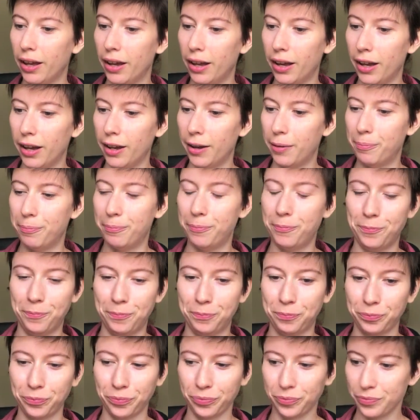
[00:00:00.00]

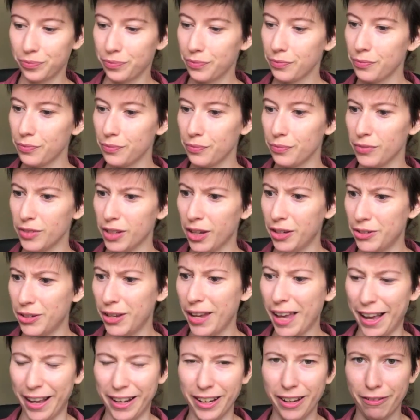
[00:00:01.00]

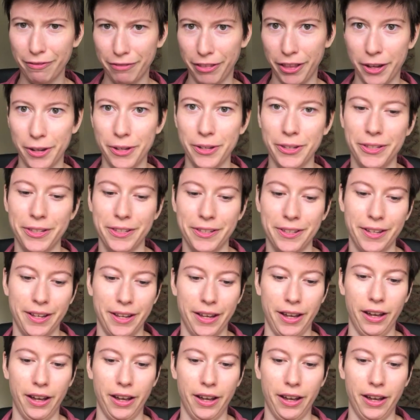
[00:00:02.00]
So yeah, I love those.